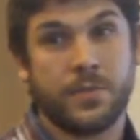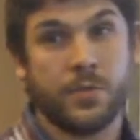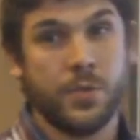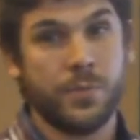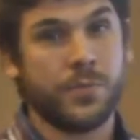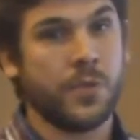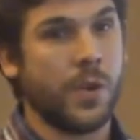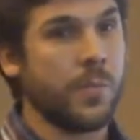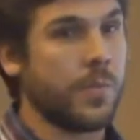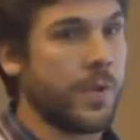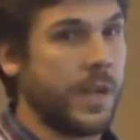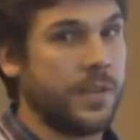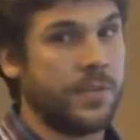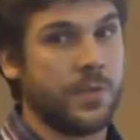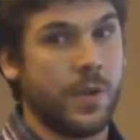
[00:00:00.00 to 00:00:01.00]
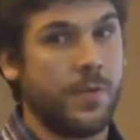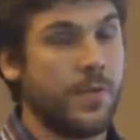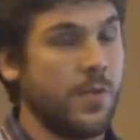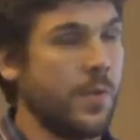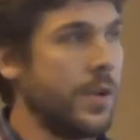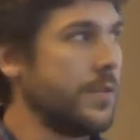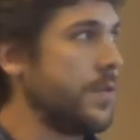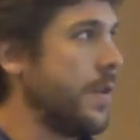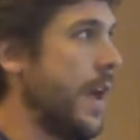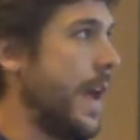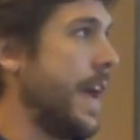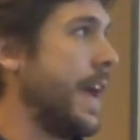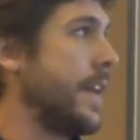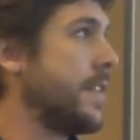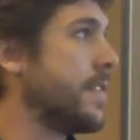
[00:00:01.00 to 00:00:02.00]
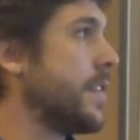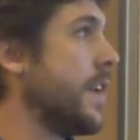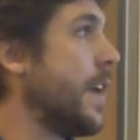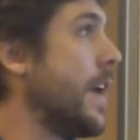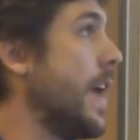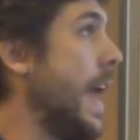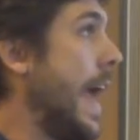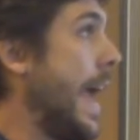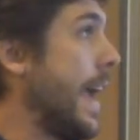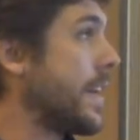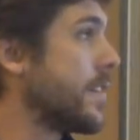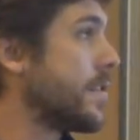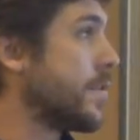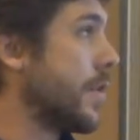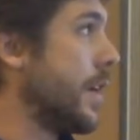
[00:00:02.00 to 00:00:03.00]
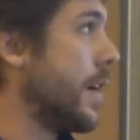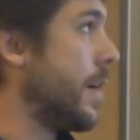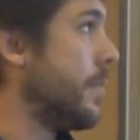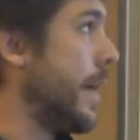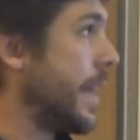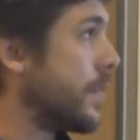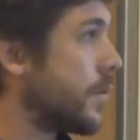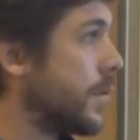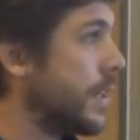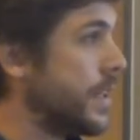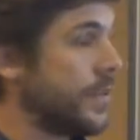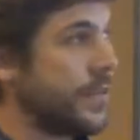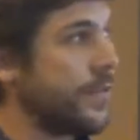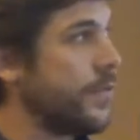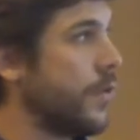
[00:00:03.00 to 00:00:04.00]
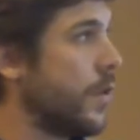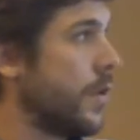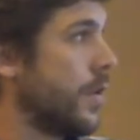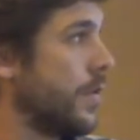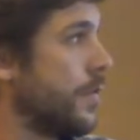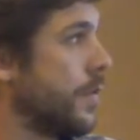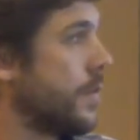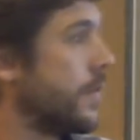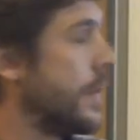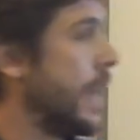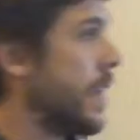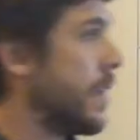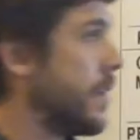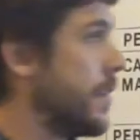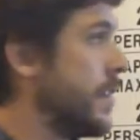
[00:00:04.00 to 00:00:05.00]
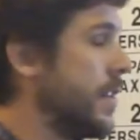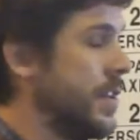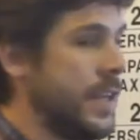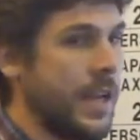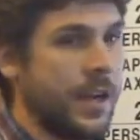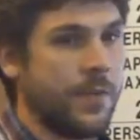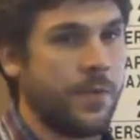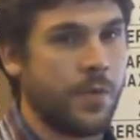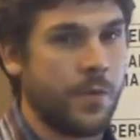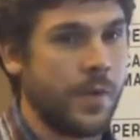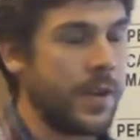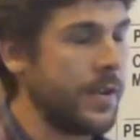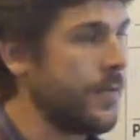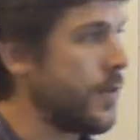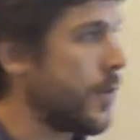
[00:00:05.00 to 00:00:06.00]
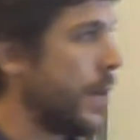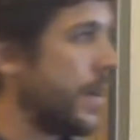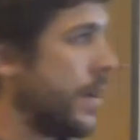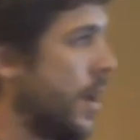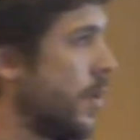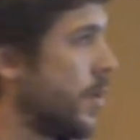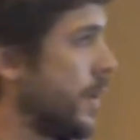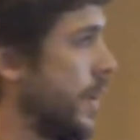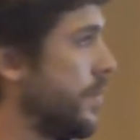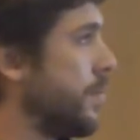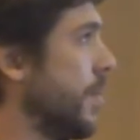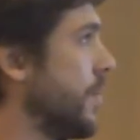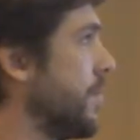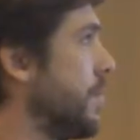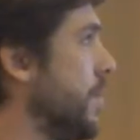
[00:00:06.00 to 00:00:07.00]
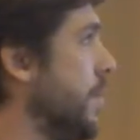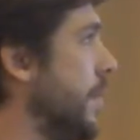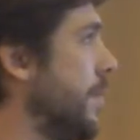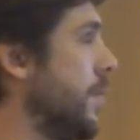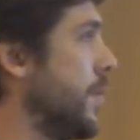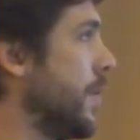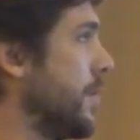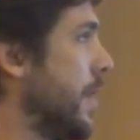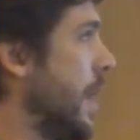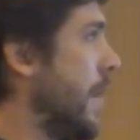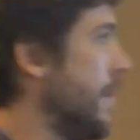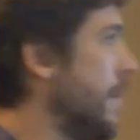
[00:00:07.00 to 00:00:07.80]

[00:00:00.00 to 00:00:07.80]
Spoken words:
room to upgrade. So if you want to add extra batteries for taking the air for 1 hour, that's possible. If you want to have